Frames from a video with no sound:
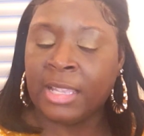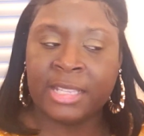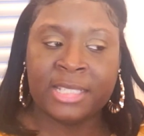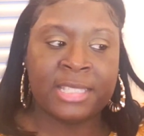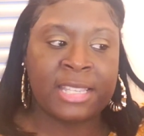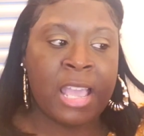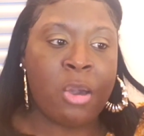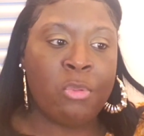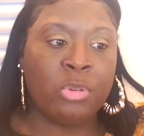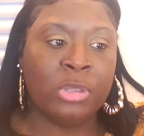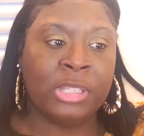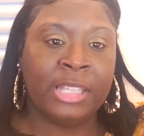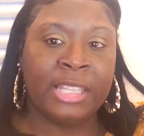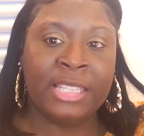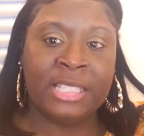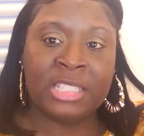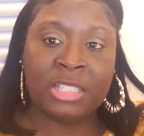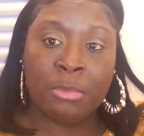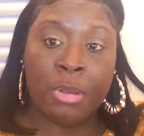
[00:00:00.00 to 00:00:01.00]
Like I said, I will
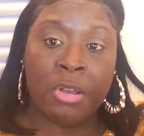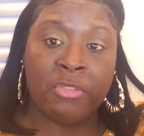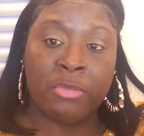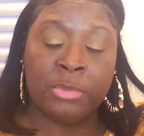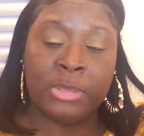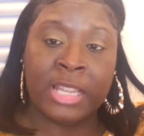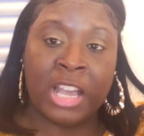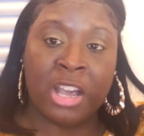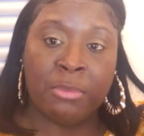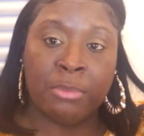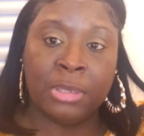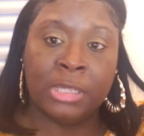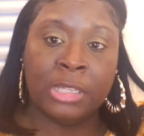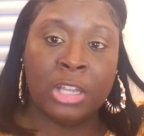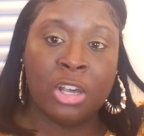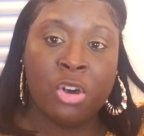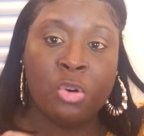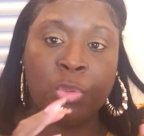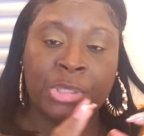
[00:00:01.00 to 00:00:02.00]
link some of them down
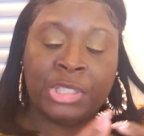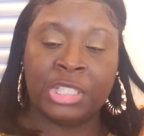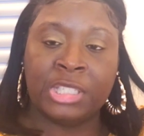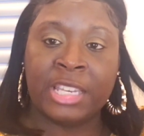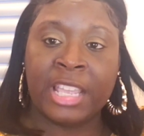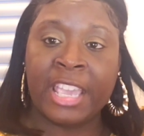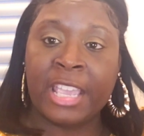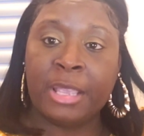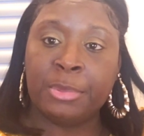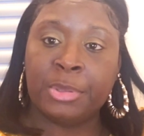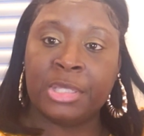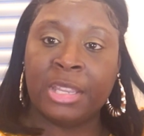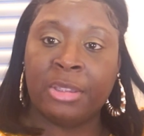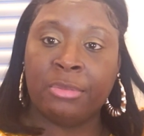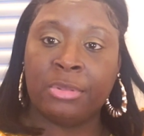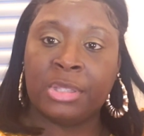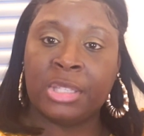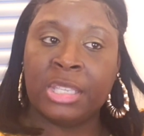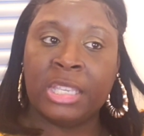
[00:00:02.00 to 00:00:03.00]
below with the names and
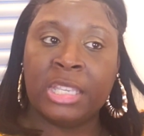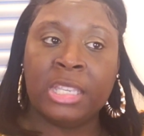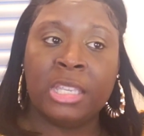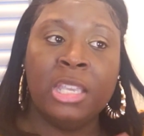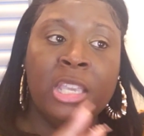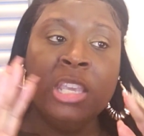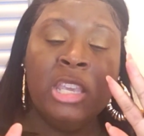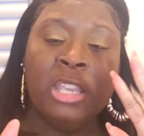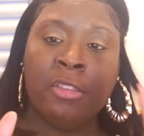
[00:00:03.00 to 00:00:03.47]
everything.